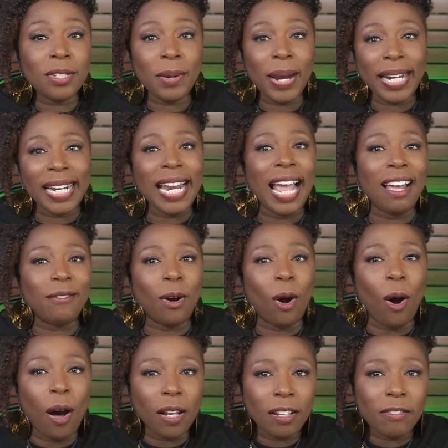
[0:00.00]
so I can have
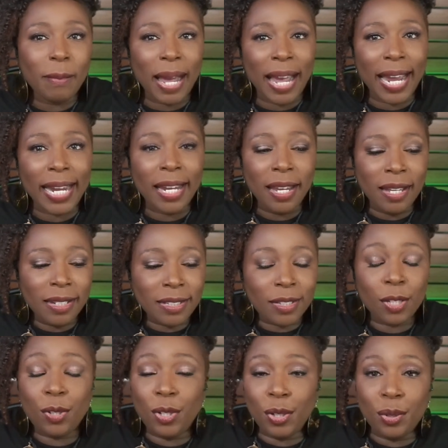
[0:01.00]
all of my
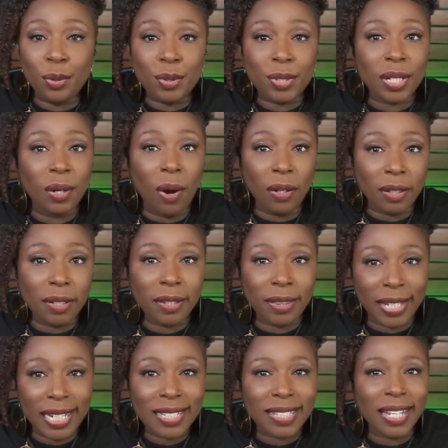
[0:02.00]
to-dos and all of the
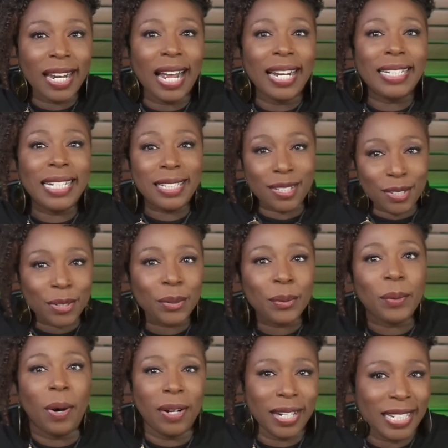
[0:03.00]
things that I need to
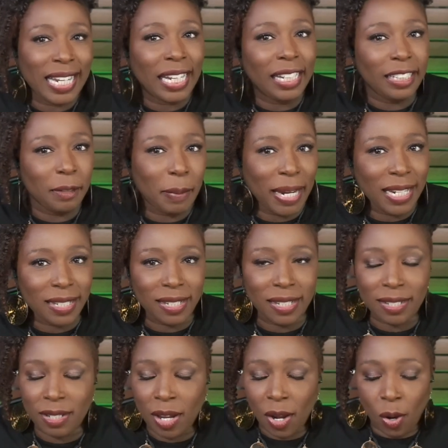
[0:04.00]
do on a daily
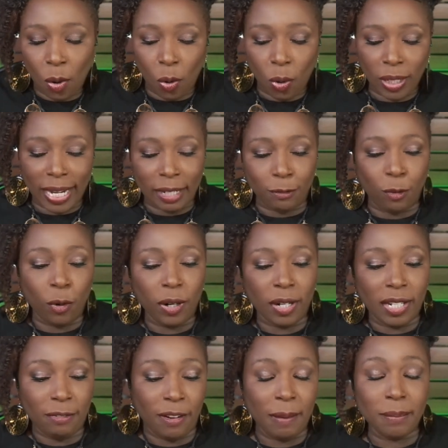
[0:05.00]
basis, or like for
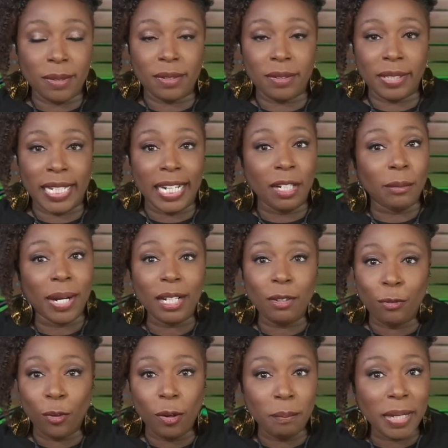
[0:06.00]
if I'm getting ready
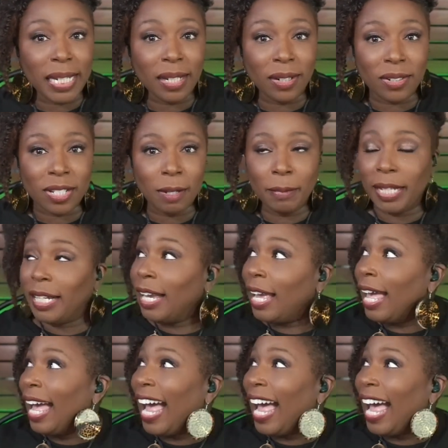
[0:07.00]
for a meeting or something,